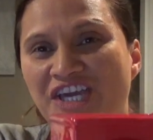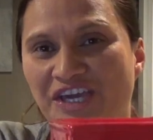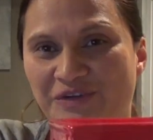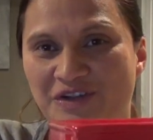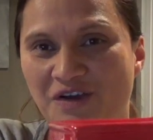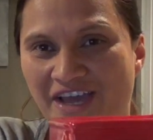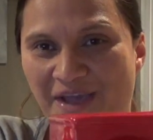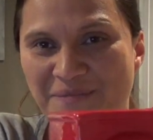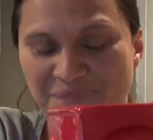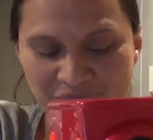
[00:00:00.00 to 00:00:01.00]
cute.
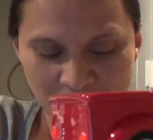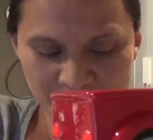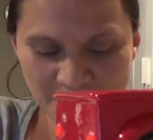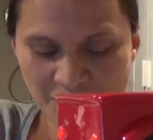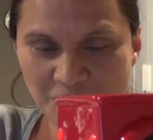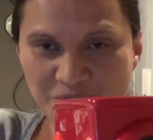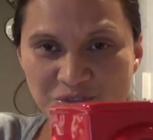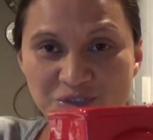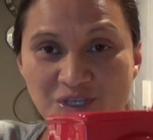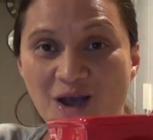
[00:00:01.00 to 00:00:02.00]
Okay, so
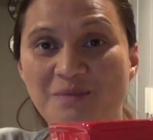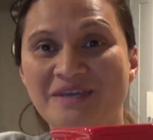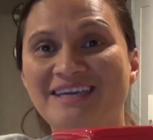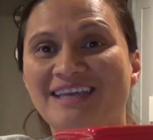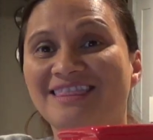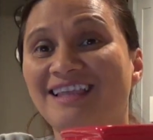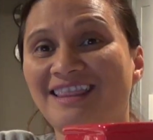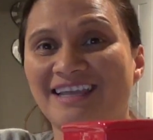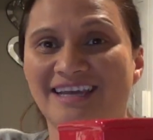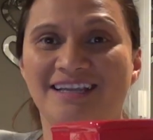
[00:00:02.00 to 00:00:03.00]
you saw me get the
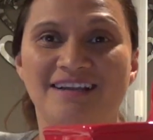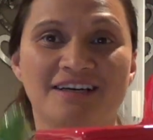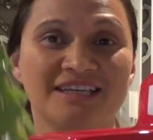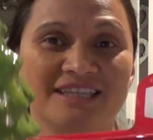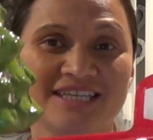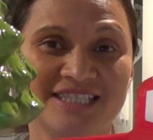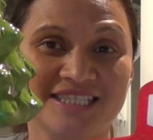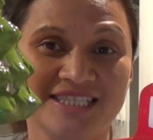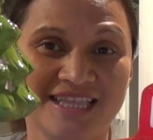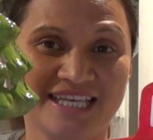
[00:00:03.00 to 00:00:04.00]
lid. This
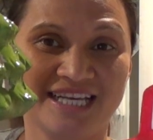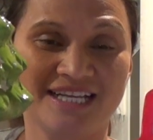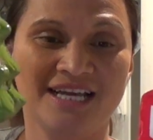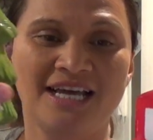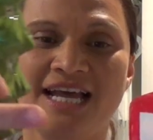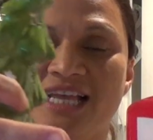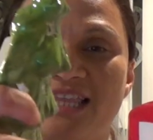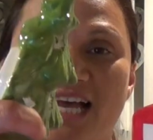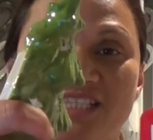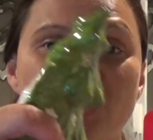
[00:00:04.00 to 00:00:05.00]
is the lid.
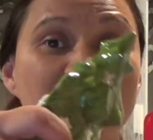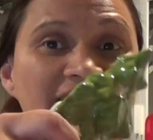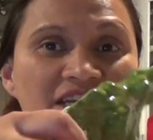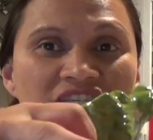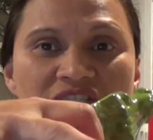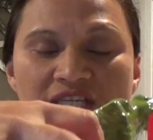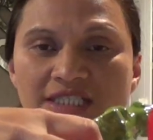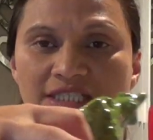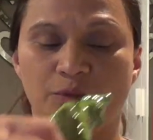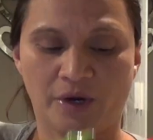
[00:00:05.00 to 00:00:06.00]
That's the dish.
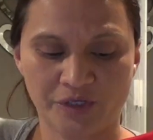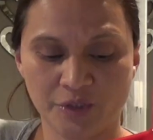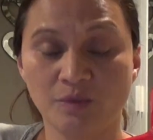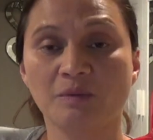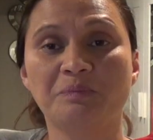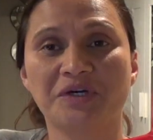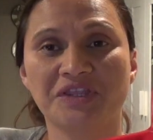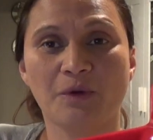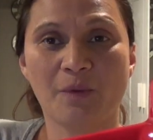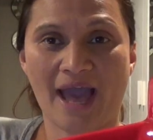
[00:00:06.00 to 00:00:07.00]
This is where you will
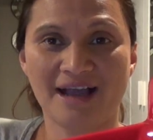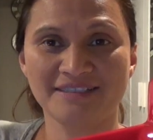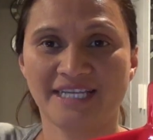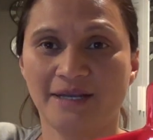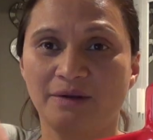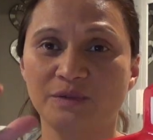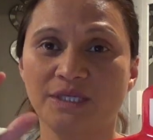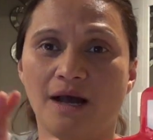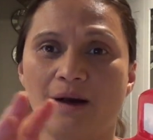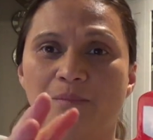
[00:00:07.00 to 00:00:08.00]
put the wax. And
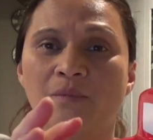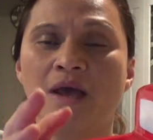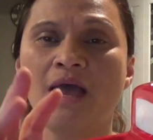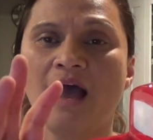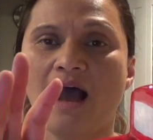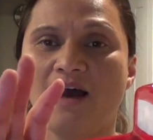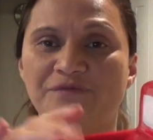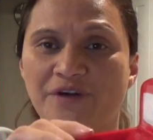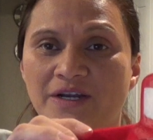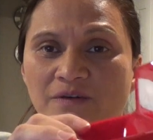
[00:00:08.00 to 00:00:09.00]
so,
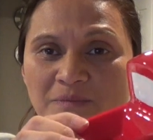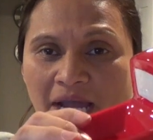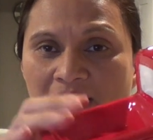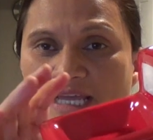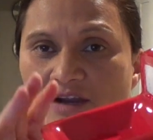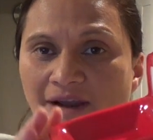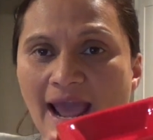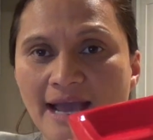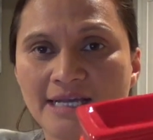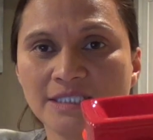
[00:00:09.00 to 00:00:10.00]
a friend of mine here
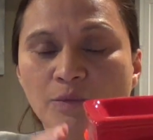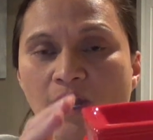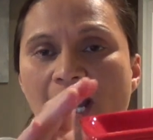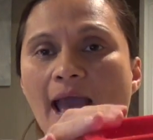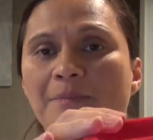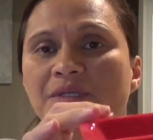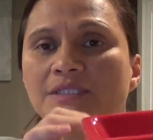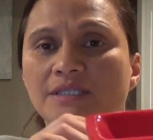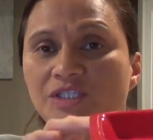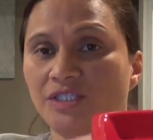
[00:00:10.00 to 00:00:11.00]
asked what
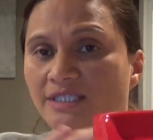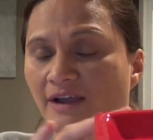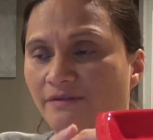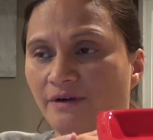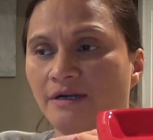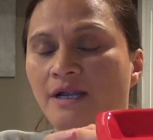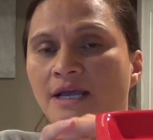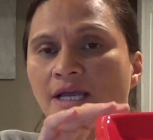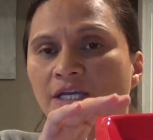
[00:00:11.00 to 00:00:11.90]
happens because she's never